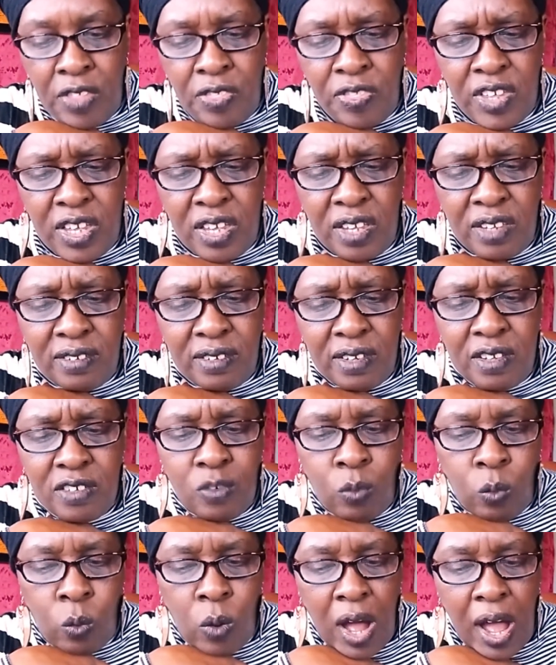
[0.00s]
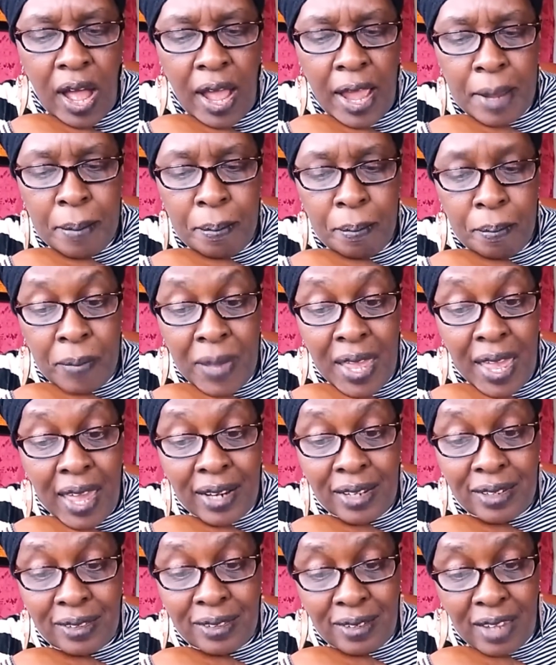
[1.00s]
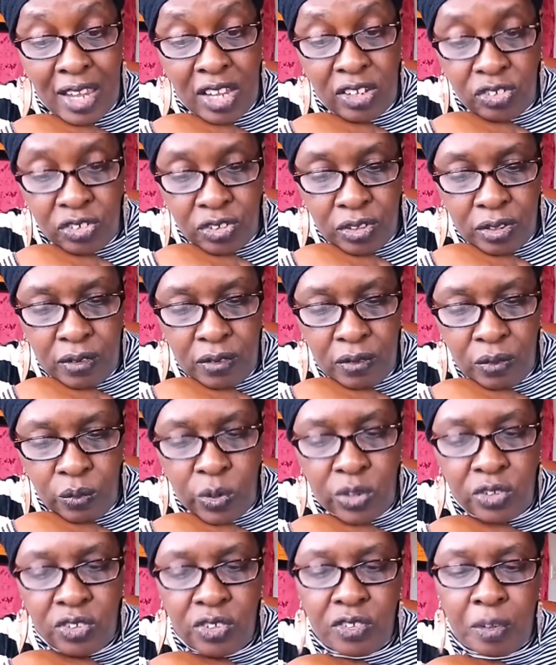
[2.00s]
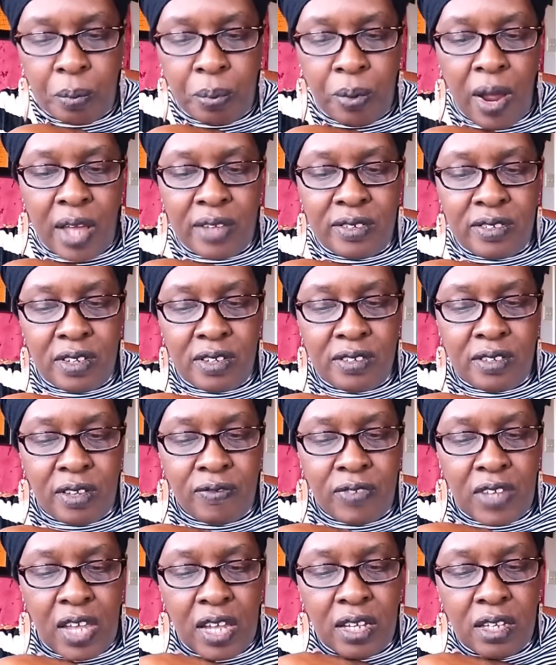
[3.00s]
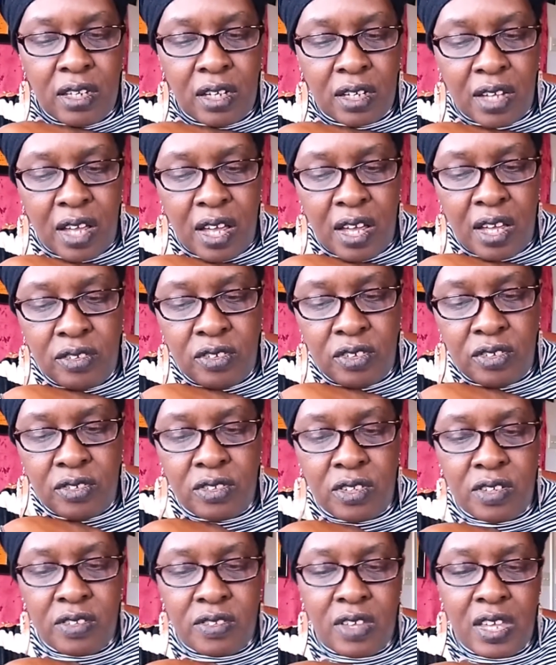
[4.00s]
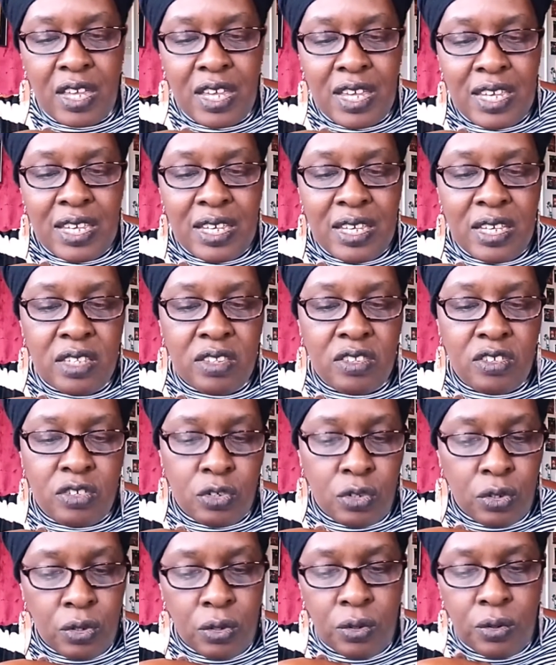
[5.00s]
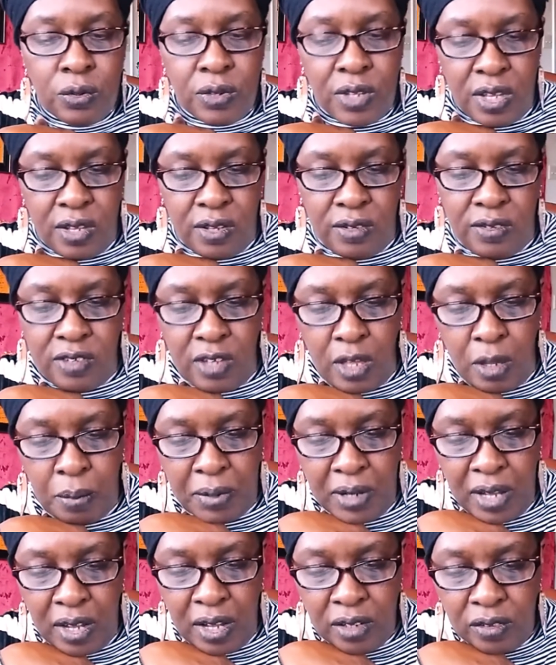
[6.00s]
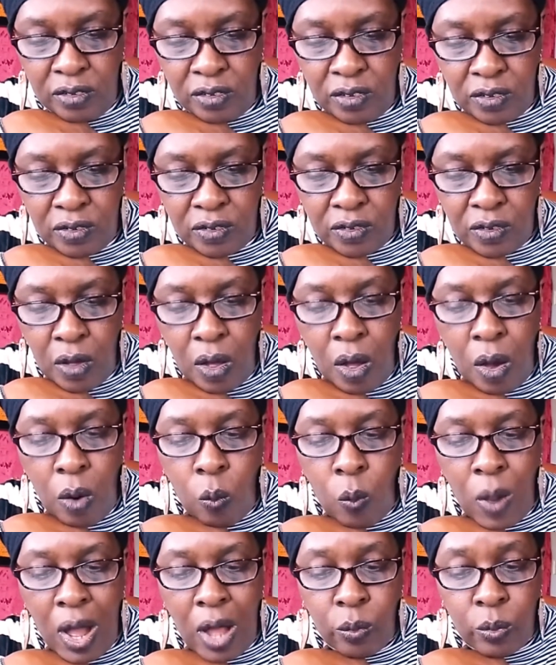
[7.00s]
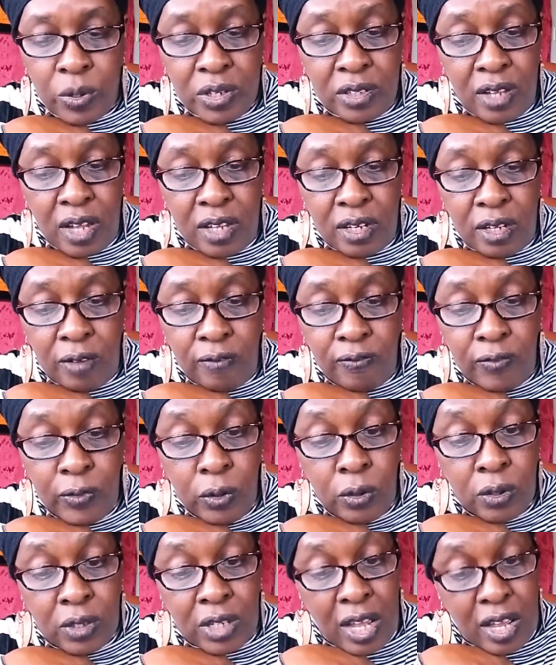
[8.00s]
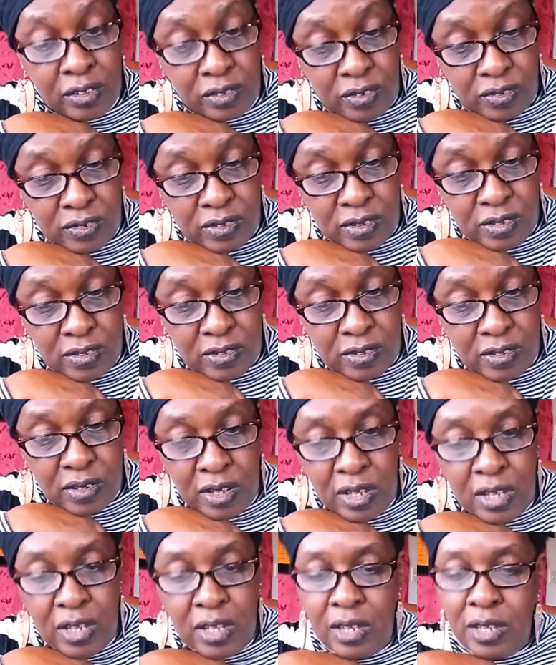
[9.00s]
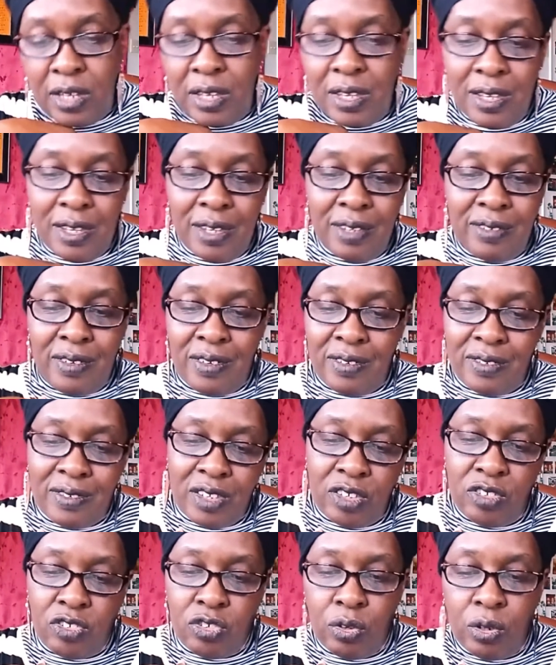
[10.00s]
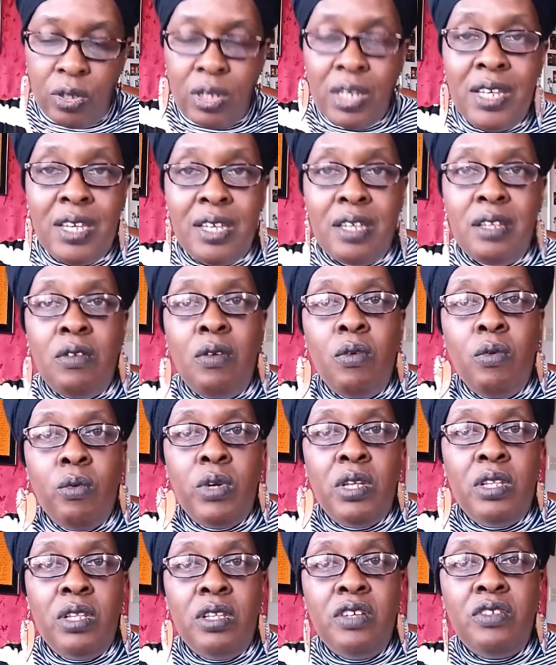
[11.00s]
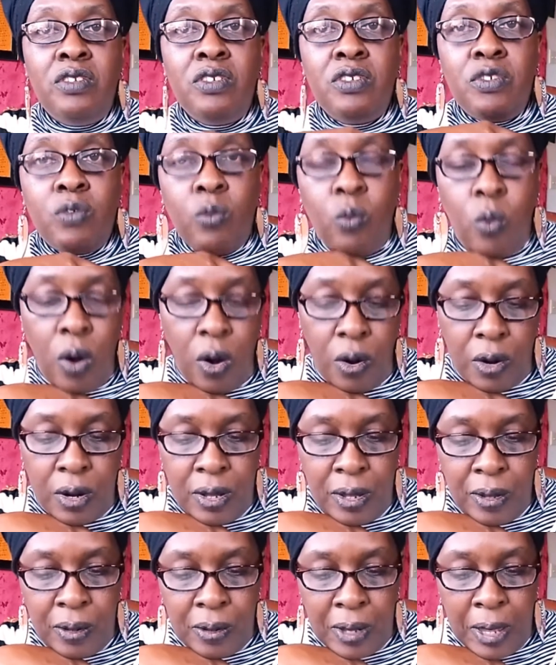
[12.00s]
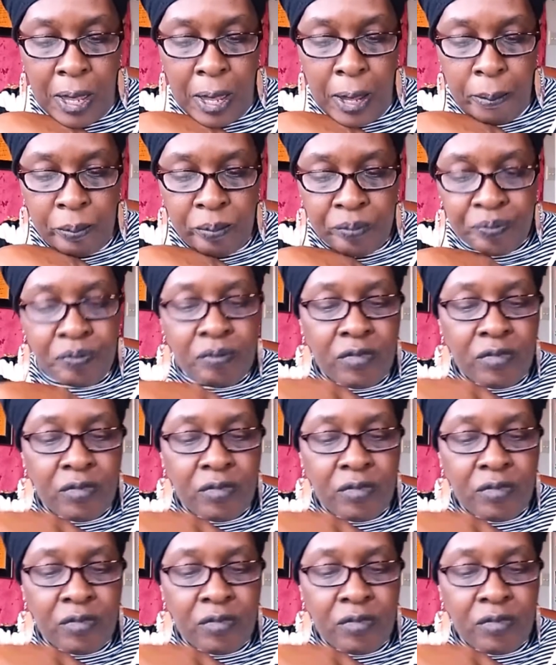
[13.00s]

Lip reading: This is why meditation, which is a process of taking a consciousness into the subconscious while retaining full consciousness, is essential in religious work. Okay?